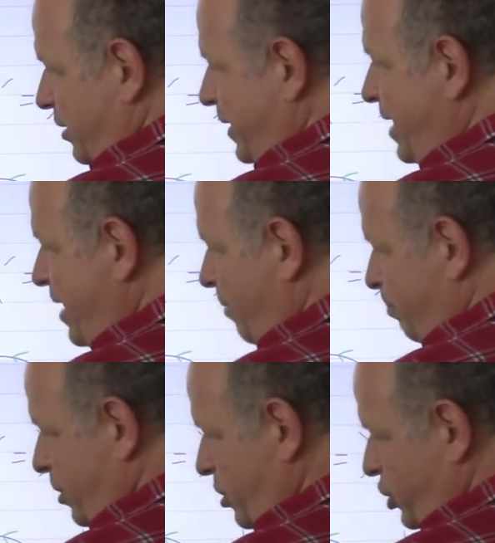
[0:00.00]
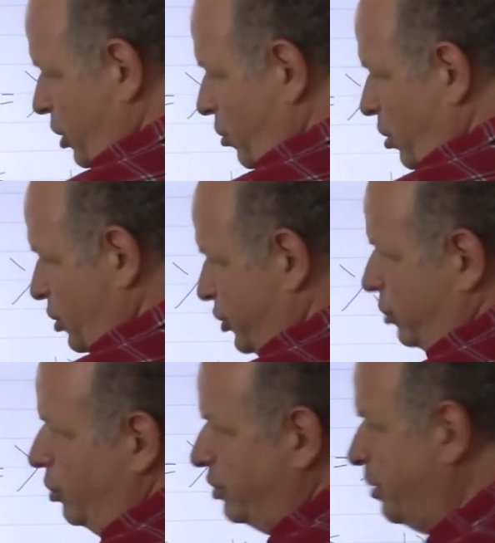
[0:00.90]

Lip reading: the numbers are also not a